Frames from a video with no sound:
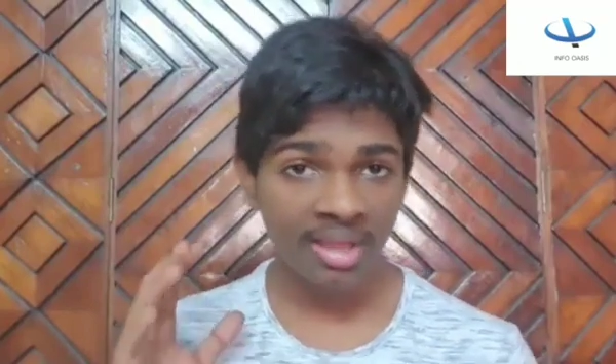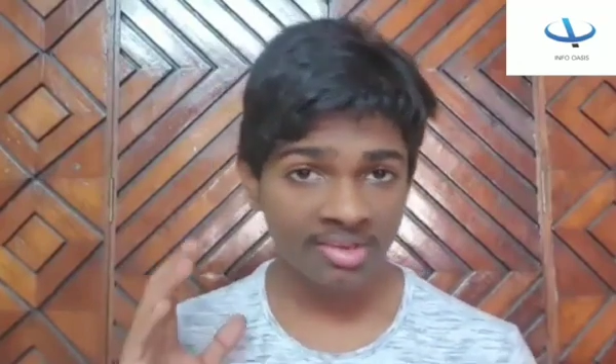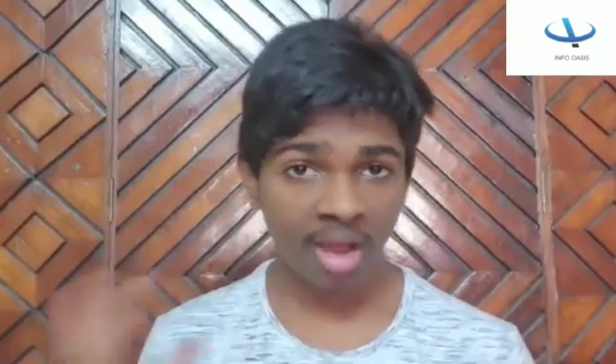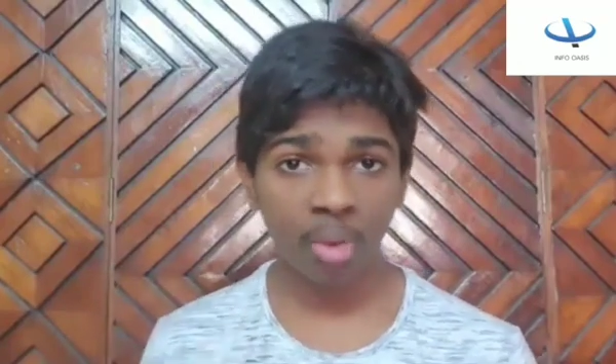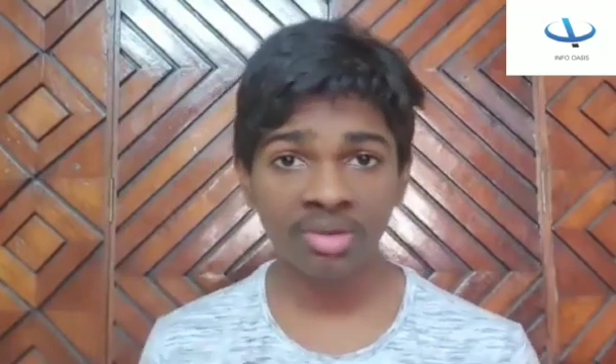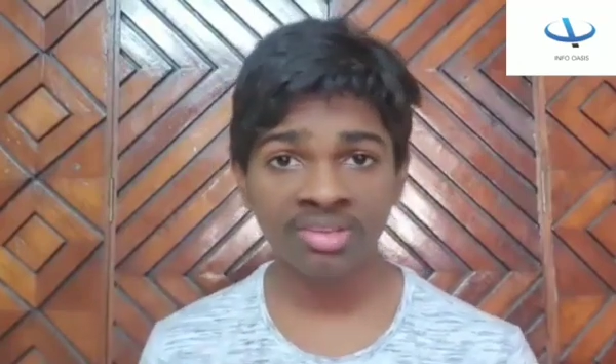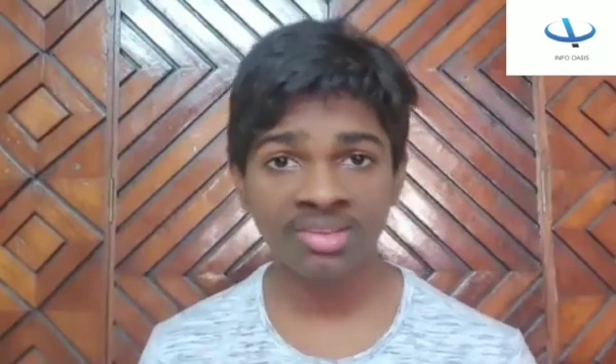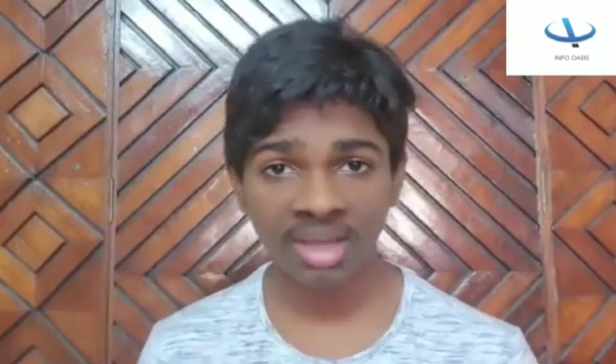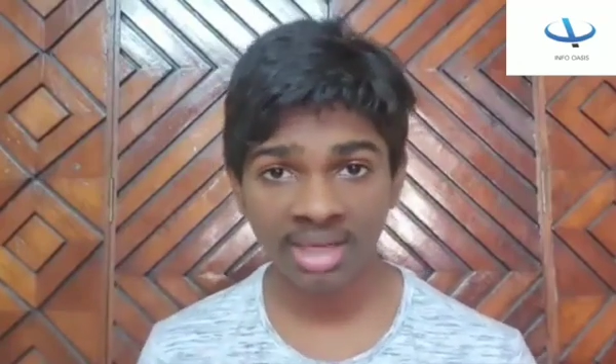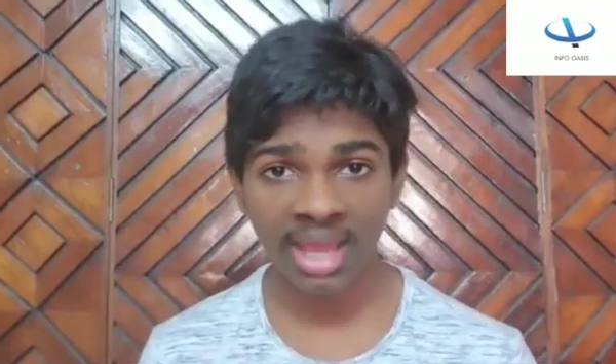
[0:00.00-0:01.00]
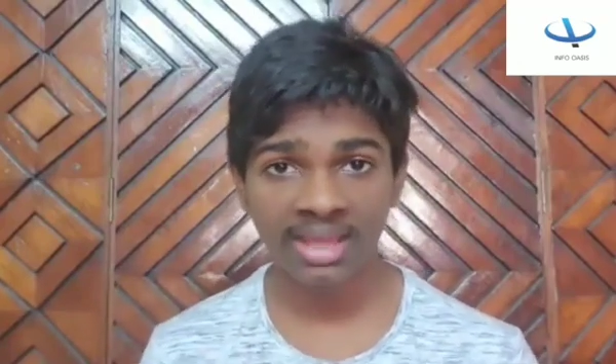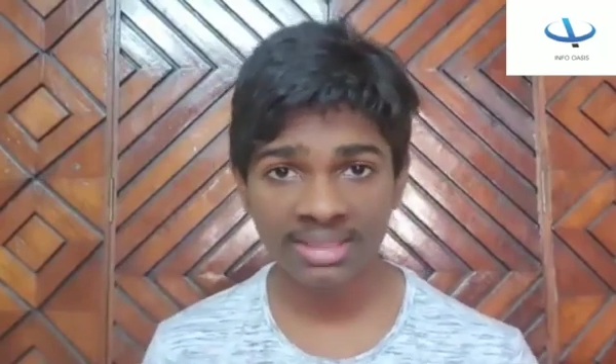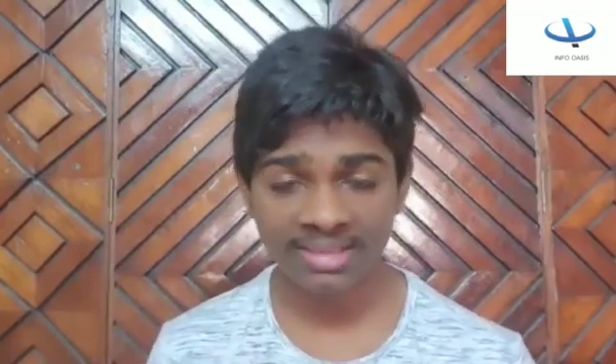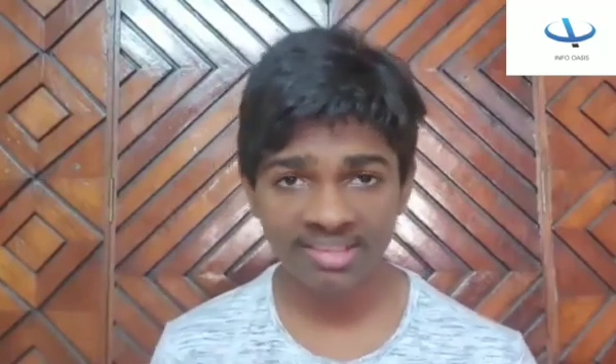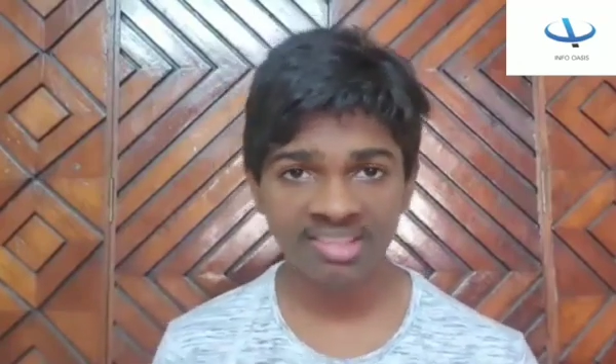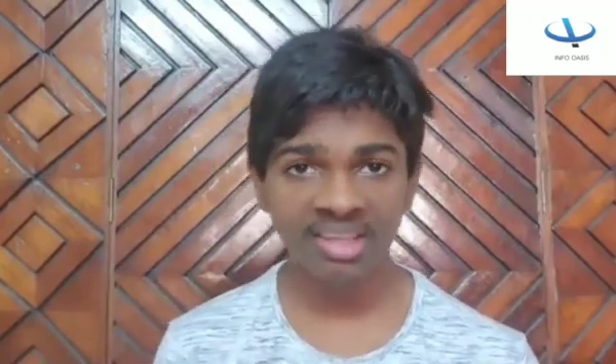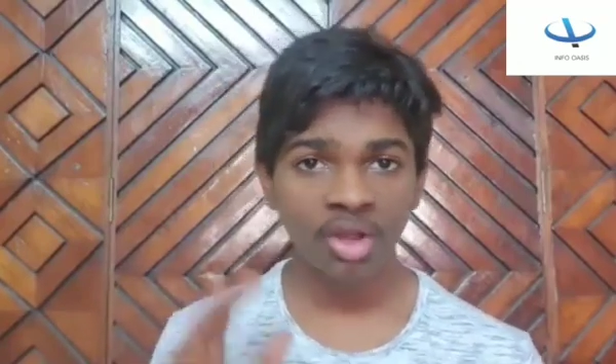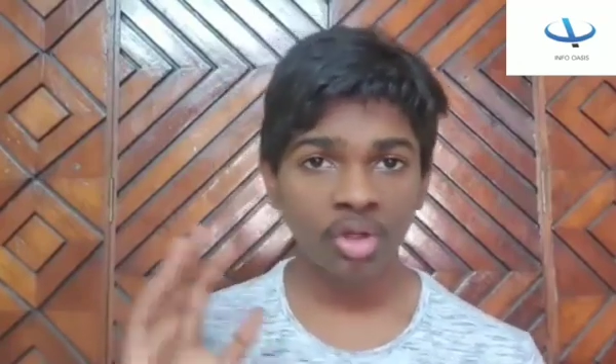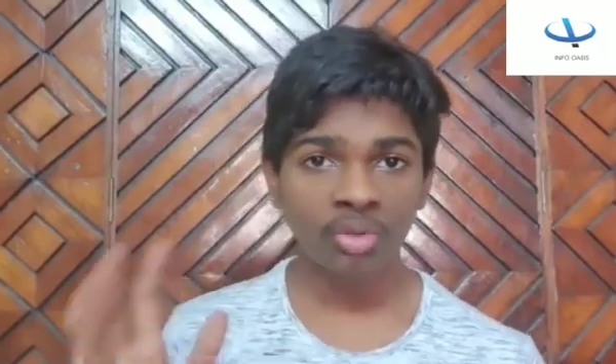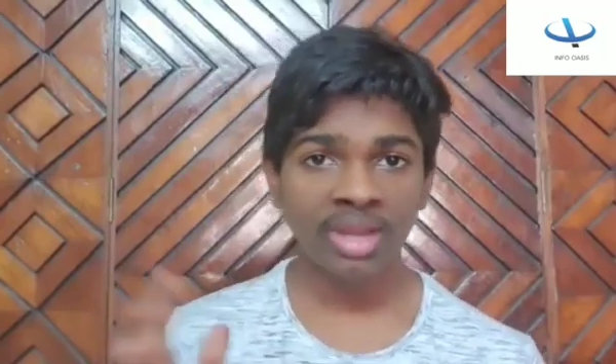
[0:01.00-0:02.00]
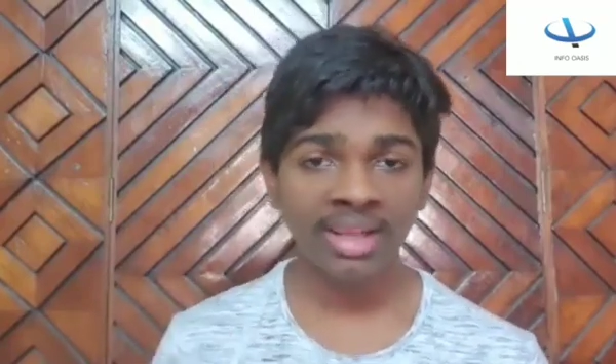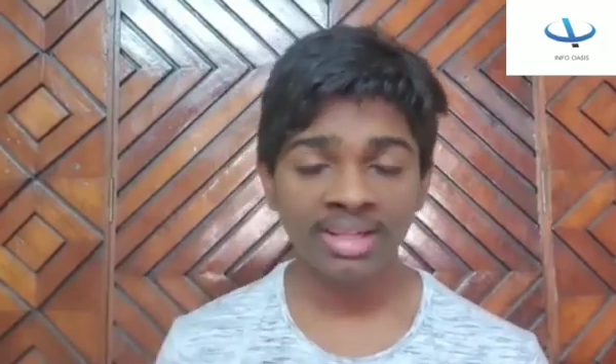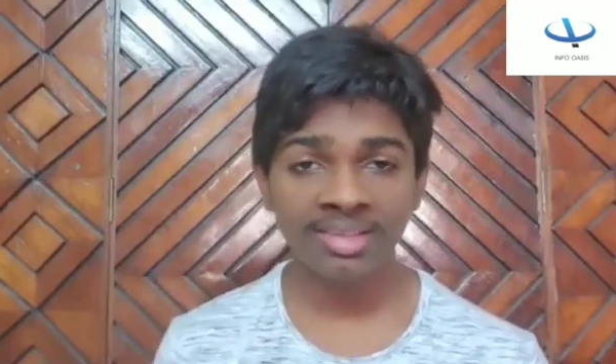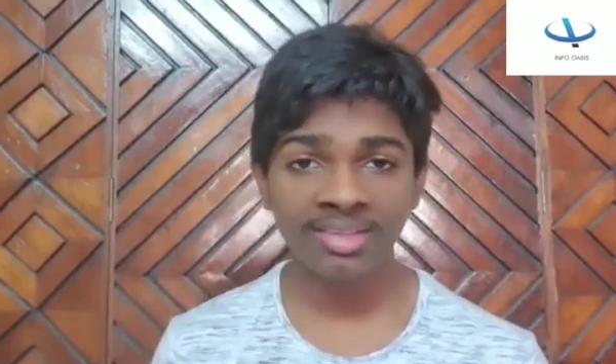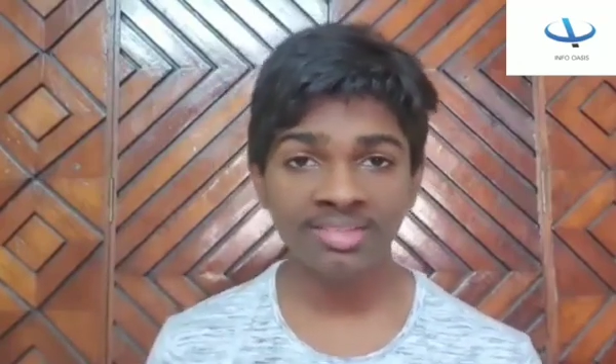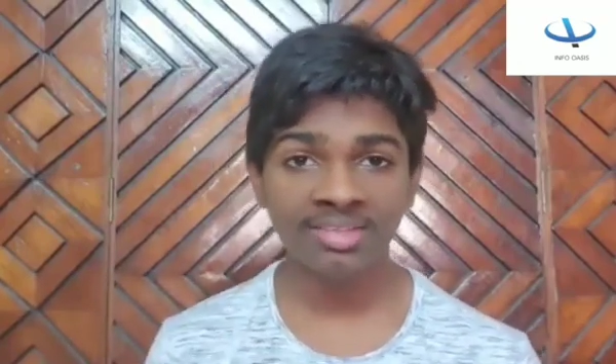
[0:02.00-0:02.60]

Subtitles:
So how does the star tackle this? To tackle this,